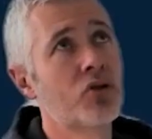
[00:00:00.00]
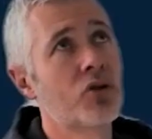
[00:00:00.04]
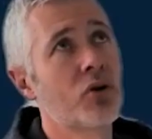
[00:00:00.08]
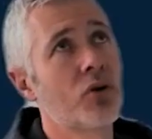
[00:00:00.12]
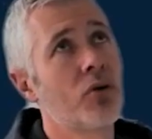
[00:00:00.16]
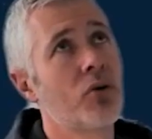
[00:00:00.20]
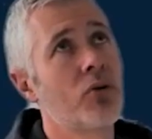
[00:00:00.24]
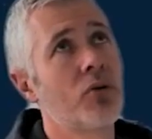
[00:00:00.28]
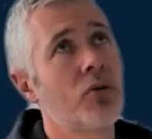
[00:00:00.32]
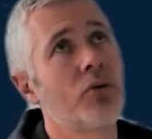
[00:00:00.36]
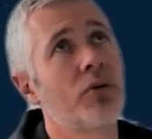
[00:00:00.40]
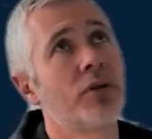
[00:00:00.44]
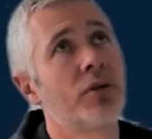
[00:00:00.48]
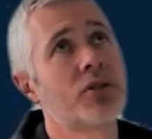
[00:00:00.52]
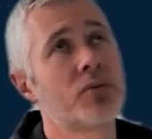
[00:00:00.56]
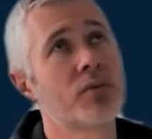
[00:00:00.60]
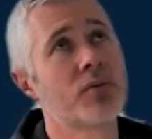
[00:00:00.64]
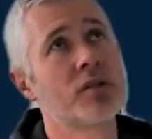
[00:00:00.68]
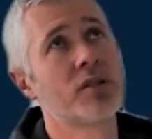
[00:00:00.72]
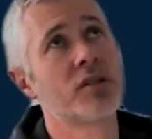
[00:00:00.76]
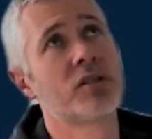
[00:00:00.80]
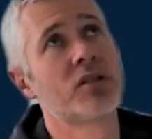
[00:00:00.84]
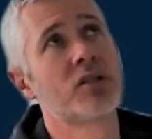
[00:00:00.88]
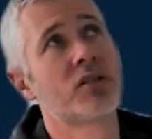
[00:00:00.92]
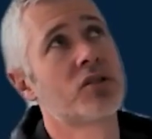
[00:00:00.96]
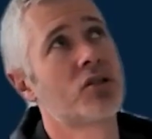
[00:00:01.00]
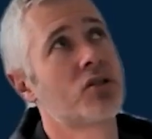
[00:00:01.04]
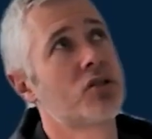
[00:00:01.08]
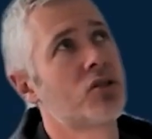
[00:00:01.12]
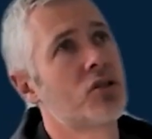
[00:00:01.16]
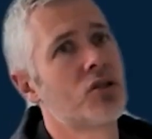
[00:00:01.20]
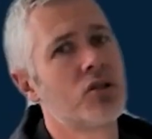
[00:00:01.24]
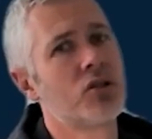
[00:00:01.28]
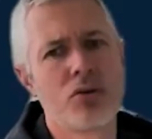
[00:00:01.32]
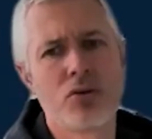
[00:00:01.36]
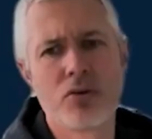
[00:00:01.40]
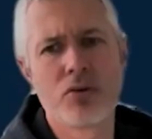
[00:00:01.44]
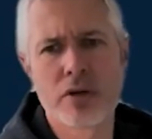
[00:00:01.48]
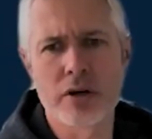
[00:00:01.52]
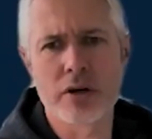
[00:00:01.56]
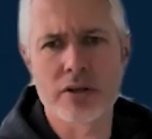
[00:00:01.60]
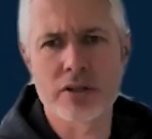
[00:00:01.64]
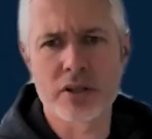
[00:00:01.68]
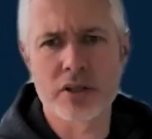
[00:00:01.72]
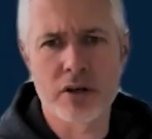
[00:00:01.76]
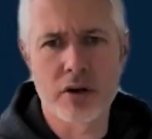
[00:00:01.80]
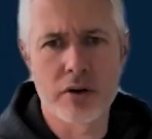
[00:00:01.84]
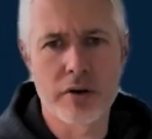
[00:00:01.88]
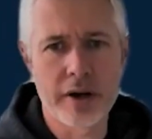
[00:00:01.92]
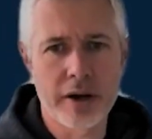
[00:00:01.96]
So this was 2 years
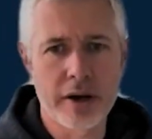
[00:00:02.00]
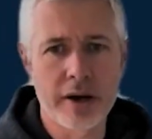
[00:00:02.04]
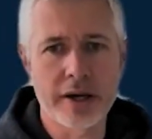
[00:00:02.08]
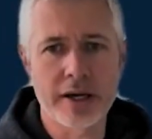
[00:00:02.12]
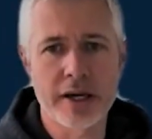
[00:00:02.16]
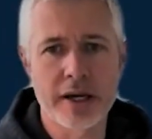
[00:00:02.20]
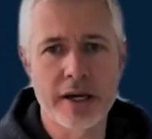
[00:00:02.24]
ago now, I